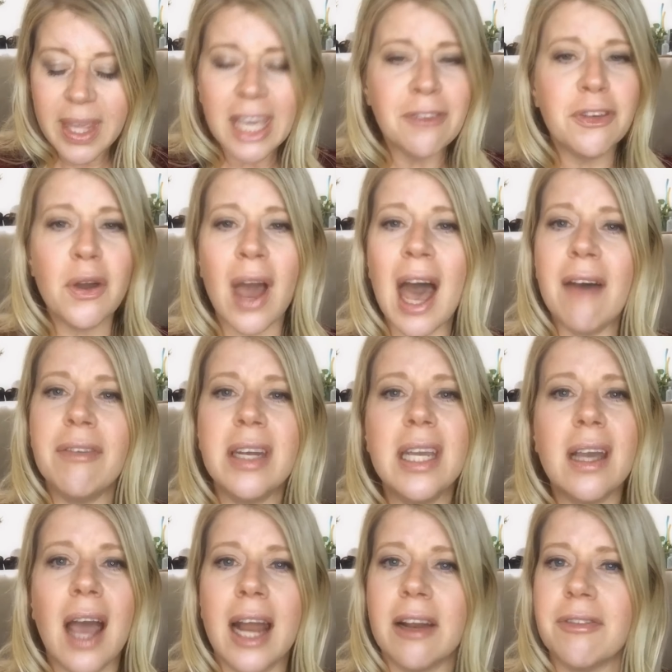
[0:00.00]
If you have any
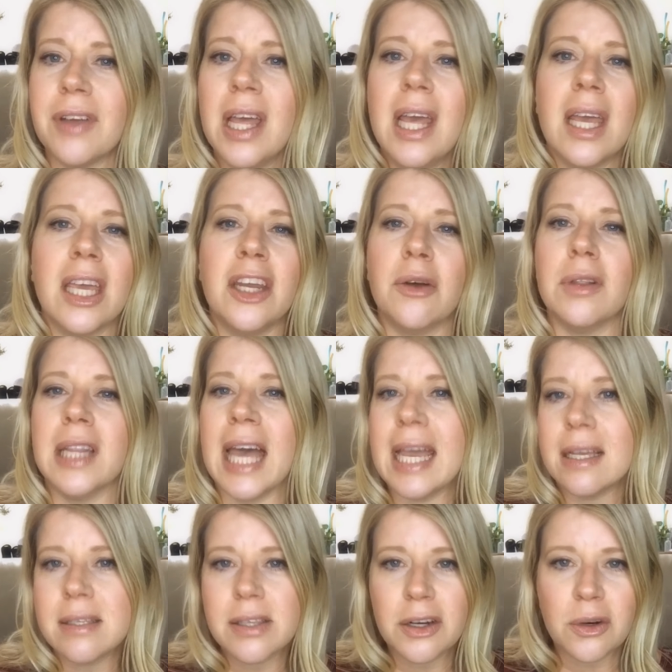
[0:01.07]
kind of, you know,
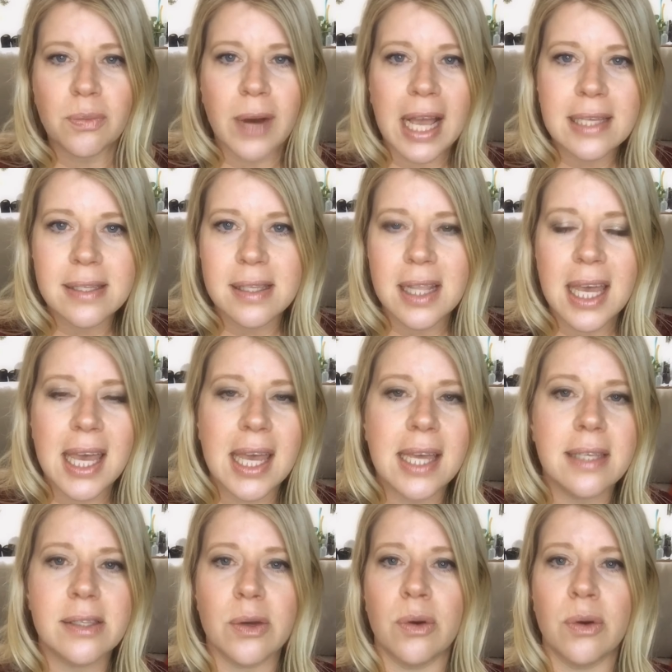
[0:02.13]
legs that are restless,